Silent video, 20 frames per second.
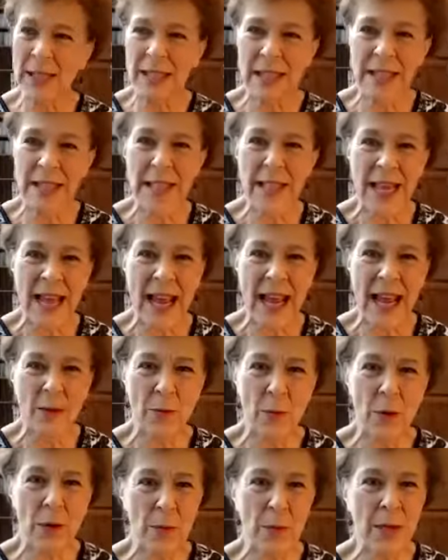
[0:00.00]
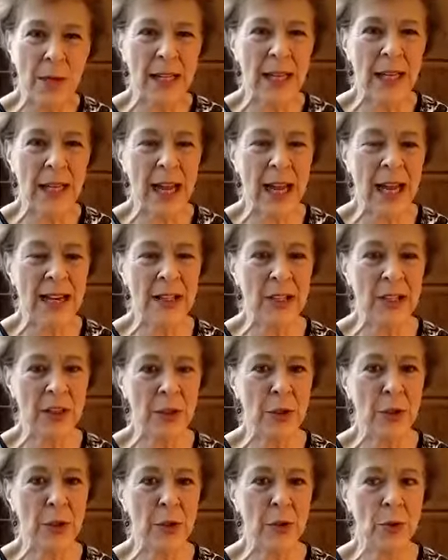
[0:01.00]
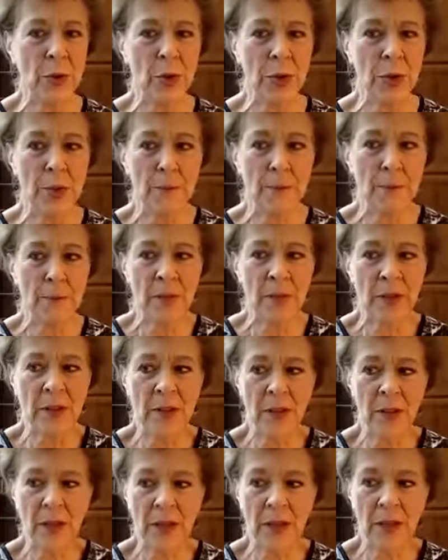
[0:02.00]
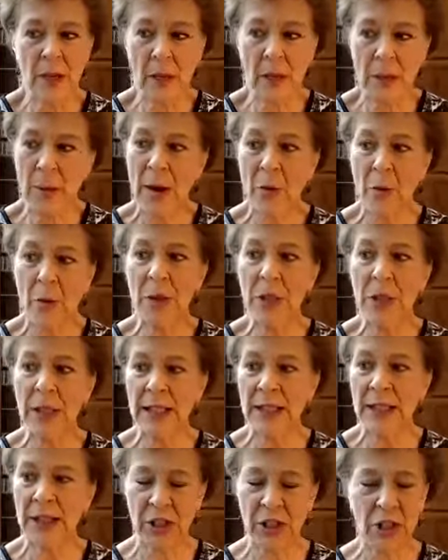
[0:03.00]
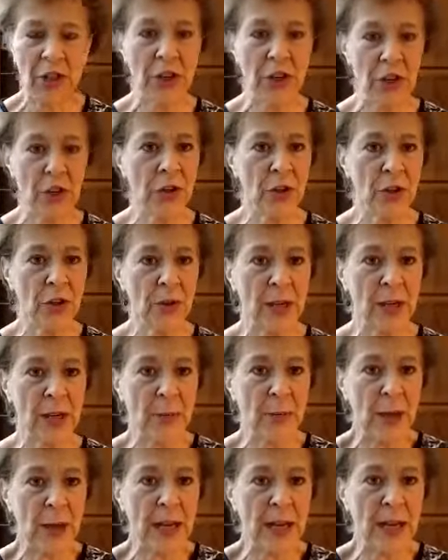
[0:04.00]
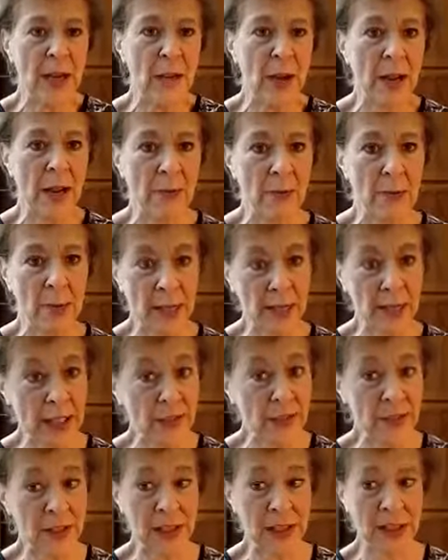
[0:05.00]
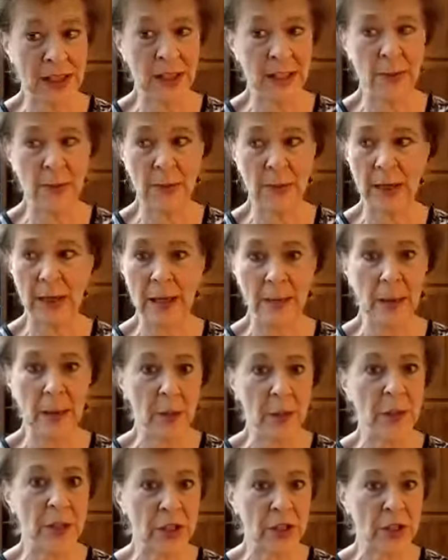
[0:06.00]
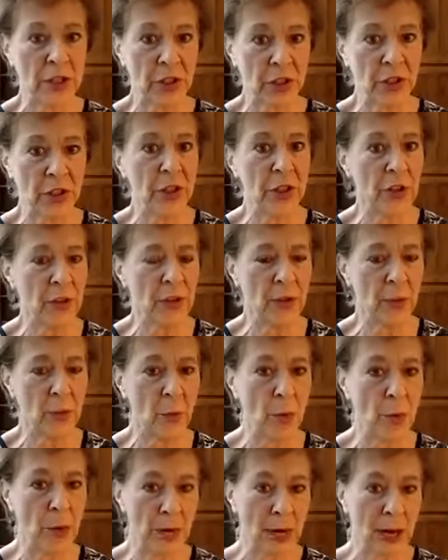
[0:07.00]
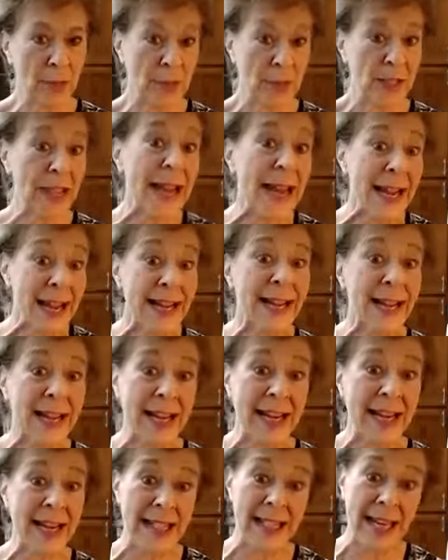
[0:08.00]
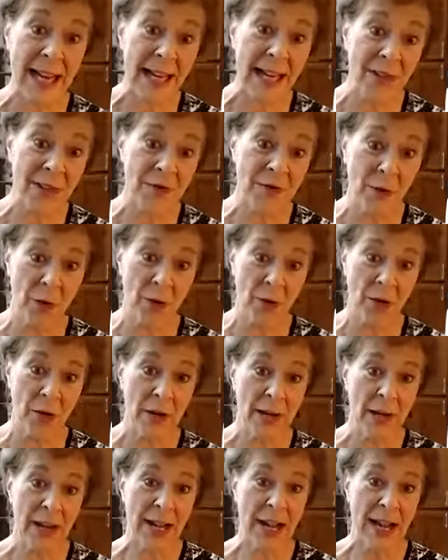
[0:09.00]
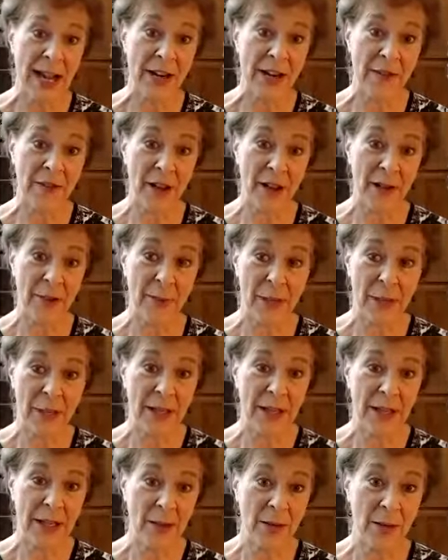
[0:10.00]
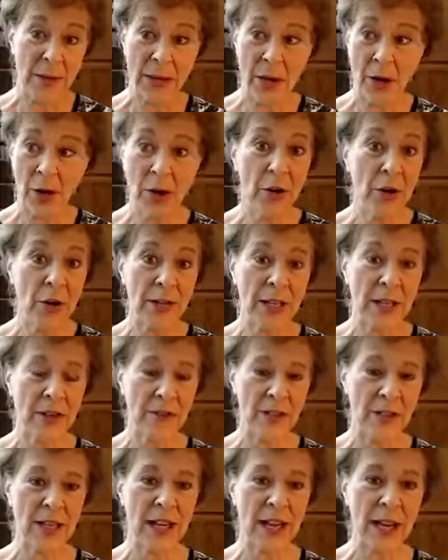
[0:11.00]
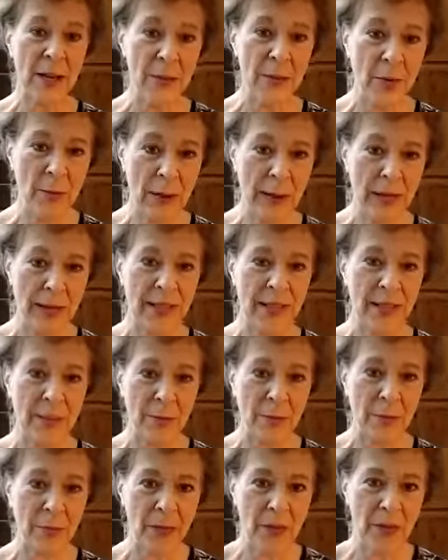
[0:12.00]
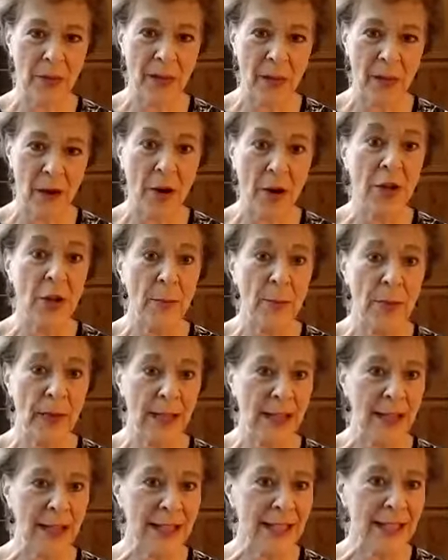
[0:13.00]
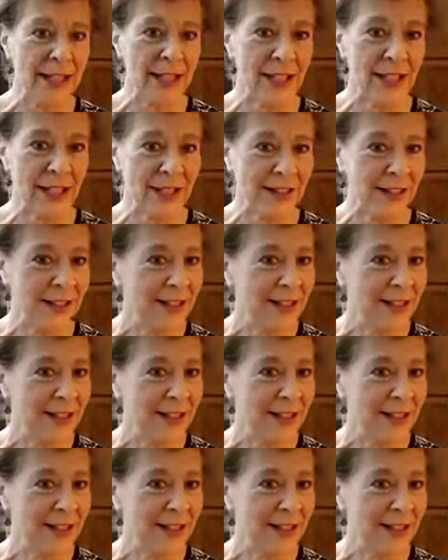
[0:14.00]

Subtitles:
in that? What can I do am I really secure in my belief system? Am I really secure in what I'm saying that I stand for? And if I'm going to be hurt every time you make some argument against it,